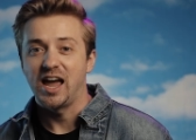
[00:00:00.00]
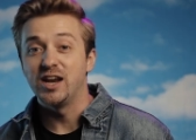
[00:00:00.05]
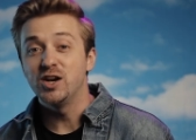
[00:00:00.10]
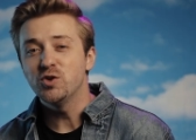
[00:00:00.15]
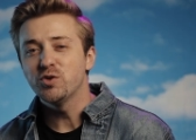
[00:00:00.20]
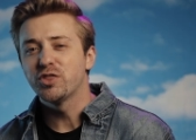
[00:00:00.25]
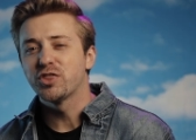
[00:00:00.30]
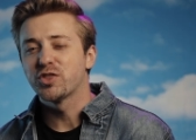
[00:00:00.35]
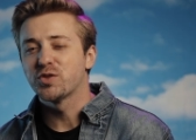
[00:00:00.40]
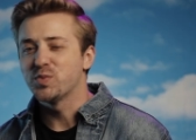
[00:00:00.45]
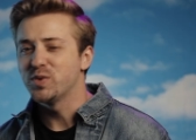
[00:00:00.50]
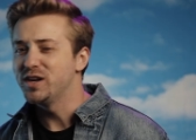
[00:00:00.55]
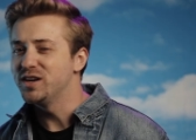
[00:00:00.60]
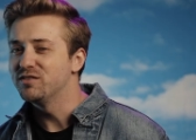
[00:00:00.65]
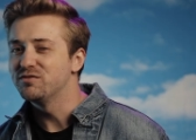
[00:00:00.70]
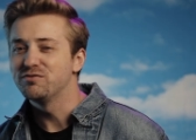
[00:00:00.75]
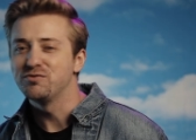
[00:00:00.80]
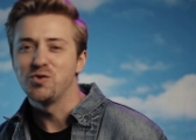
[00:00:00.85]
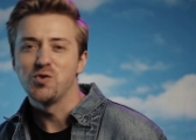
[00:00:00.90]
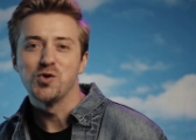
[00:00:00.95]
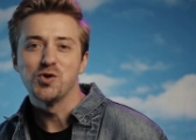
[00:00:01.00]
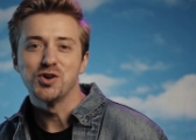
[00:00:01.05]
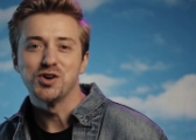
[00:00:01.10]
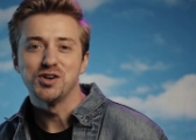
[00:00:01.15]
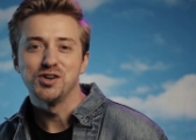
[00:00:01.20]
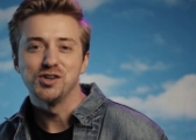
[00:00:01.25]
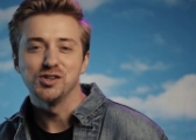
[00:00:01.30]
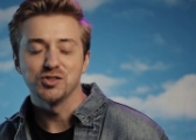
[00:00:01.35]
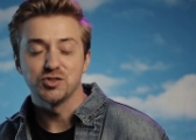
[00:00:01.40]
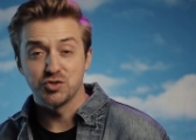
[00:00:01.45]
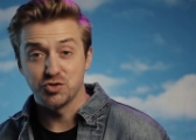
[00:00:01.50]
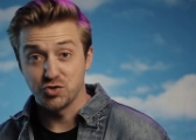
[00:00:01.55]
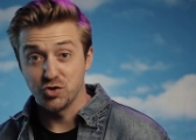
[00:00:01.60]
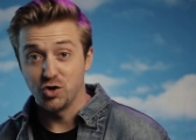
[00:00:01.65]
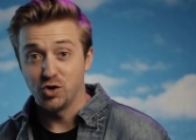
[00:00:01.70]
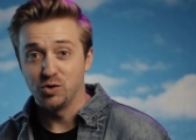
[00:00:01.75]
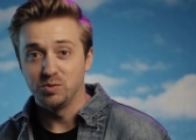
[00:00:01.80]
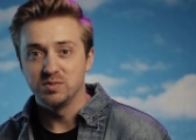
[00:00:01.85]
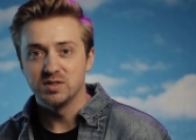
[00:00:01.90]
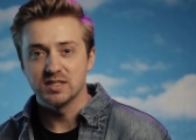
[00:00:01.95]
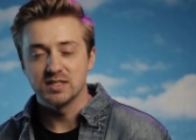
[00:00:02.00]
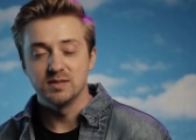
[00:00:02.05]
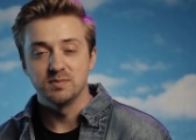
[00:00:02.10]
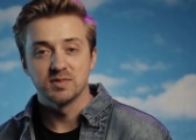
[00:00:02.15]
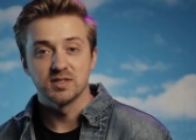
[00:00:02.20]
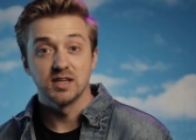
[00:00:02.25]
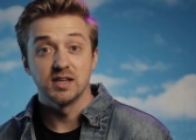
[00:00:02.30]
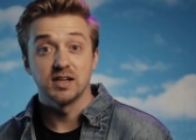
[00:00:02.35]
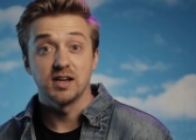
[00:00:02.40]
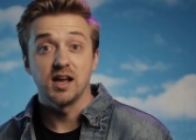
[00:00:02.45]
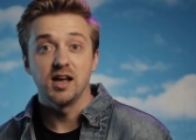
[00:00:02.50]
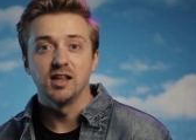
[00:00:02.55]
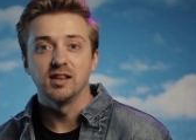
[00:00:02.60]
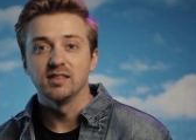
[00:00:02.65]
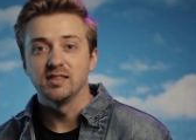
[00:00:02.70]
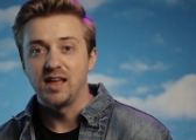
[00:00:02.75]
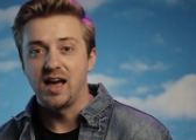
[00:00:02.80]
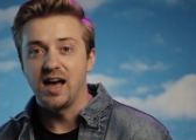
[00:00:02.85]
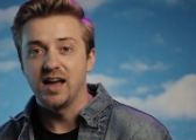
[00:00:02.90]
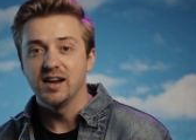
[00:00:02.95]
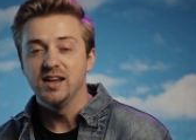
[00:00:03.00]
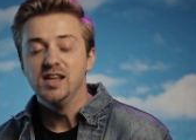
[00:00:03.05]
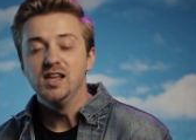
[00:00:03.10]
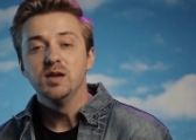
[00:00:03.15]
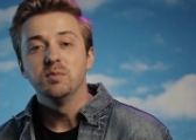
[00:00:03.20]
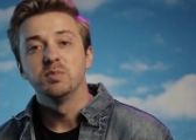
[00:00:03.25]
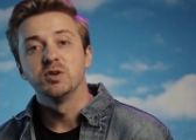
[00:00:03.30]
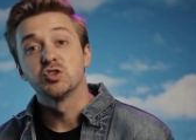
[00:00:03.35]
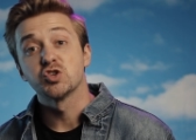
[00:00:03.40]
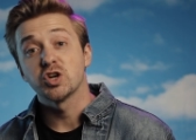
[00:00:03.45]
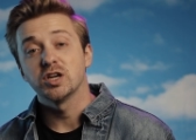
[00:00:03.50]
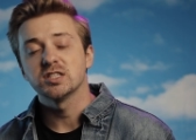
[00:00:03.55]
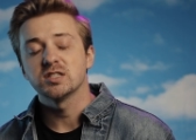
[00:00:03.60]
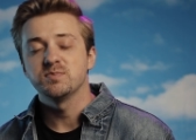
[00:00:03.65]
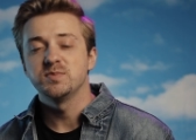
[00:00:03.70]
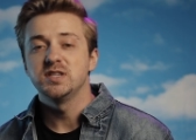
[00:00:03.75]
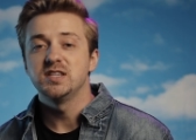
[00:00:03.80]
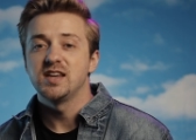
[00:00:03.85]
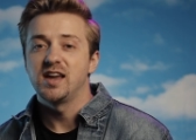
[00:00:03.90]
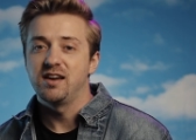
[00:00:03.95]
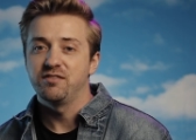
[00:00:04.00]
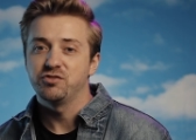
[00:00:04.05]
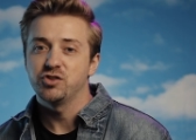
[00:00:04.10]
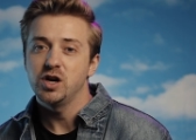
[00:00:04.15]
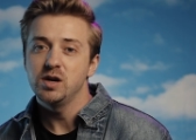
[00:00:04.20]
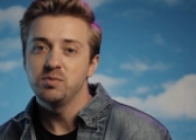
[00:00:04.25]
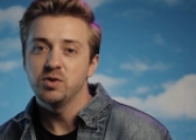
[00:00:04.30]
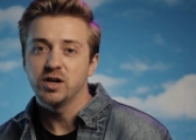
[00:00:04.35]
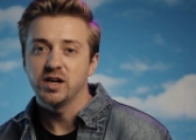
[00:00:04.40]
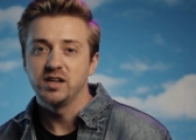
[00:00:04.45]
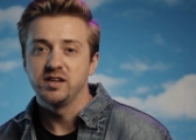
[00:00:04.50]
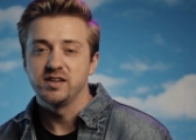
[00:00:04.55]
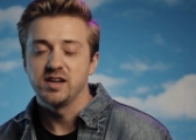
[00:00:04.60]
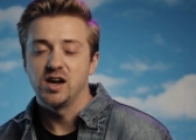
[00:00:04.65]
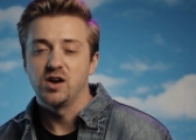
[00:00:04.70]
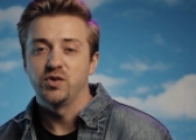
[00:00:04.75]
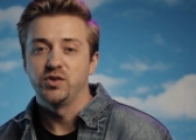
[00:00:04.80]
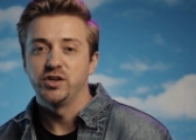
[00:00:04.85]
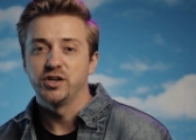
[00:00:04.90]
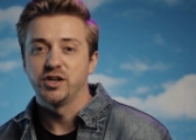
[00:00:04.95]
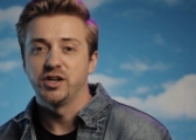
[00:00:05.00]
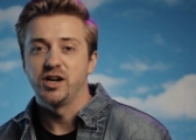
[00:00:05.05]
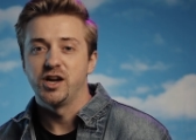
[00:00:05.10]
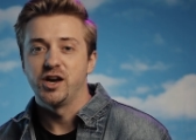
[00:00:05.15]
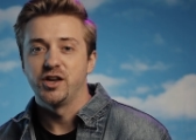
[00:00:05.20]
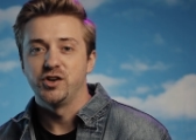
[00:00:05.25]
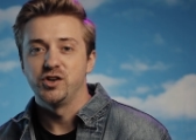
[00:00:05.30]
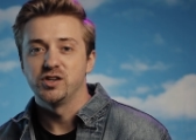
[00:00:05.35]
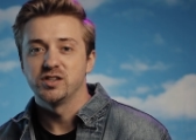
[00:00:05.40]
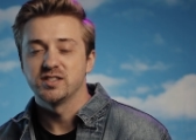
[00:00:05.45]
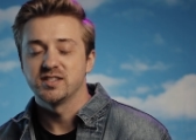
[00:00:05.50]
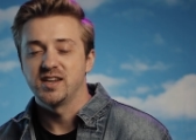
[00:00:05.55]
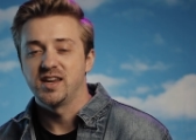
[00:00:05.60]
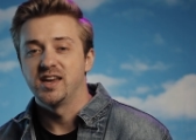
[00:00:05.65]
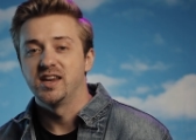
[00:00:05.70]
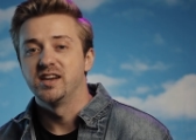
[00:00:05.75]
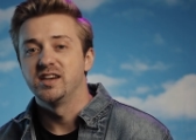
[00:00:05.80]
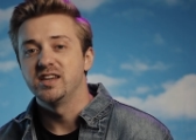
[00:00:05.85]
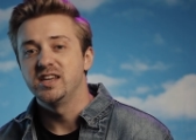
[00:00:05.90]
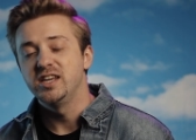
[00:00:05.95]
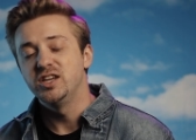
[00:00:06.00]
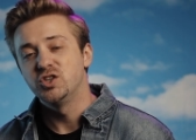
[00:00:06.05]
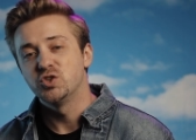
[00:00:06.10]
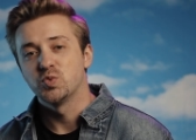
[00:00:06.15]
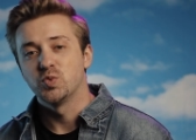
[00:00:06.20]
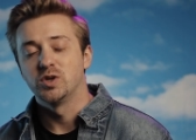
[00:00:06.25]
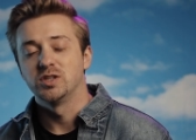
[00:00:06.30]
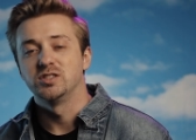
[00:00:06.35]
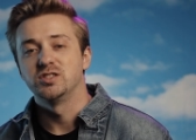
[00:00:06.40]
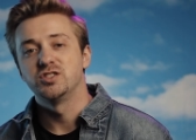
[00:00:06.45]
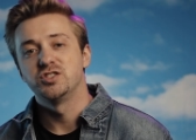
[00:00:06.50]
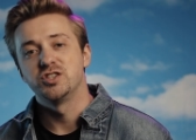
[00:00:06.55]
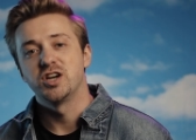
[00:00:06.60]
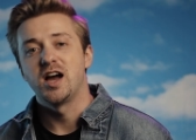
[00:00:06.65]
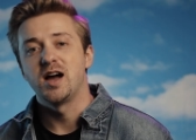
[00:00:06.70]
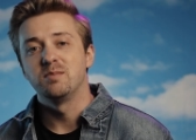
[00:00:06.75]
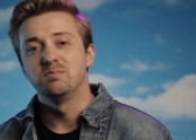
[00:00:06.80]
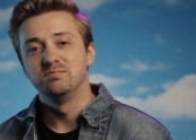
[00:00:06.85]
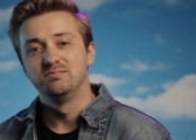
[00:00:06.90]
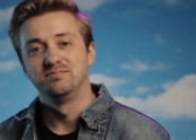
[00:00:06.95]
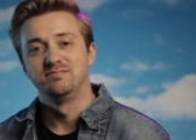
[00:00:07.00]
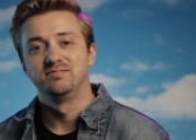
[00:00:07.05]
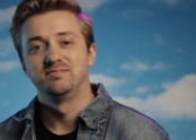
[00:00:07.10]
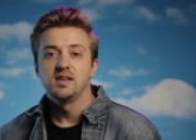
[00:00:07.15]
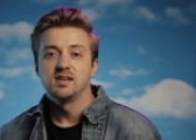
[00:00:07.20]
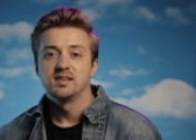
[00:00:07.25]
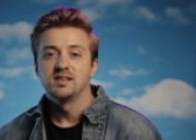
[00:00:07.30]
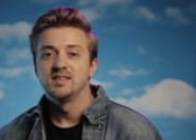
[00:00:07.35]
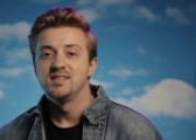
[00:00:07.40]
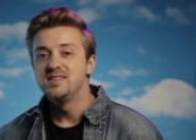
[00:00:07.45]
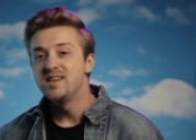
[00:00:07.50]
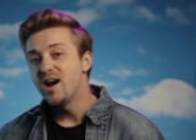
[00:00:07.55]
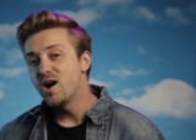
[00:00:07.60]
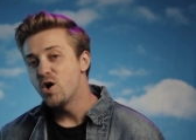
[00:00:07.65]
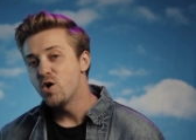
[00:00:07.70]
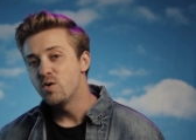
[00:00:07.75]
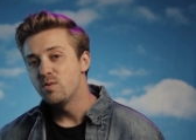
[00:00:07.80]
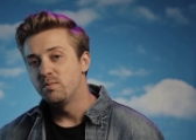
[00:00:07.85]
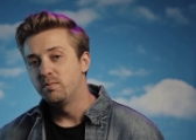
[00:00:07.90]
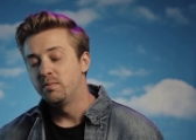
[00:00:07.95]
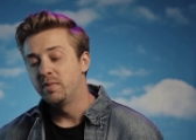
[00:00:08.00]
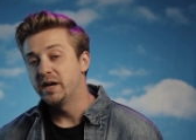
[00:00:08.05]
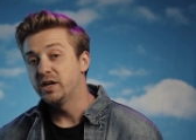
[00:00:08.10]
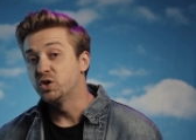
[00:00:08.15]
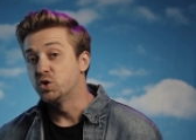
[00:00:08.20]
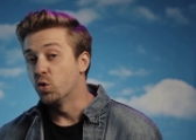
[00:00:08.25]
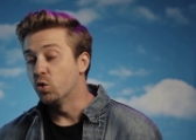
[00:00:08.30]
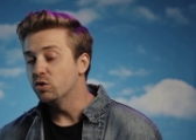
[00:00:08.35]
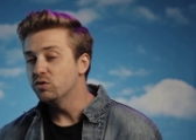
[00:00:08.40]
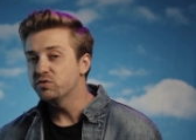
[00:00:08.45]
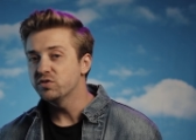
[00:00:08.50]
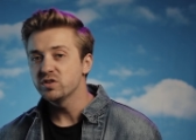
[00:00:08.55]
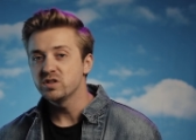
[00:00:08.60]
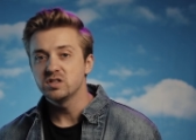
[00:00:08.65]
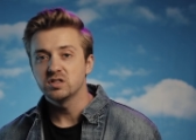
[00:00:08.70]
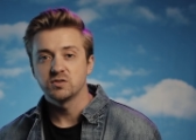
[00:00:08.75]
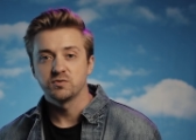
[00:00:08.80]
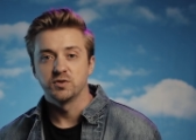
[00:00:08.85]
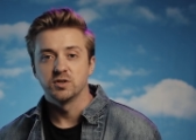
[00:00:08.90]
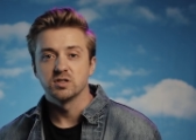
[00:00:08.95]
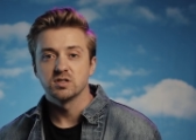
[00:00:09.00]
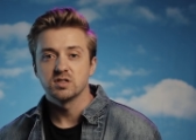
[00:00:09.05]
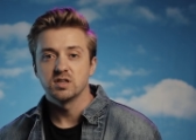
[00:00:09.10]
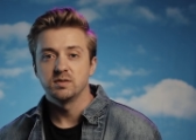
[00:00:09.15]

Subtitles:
I know 3 and 4 strobes seems like a lot, but trust me, after I break it down, you're gonna understand each one's job. Now, my goal for this first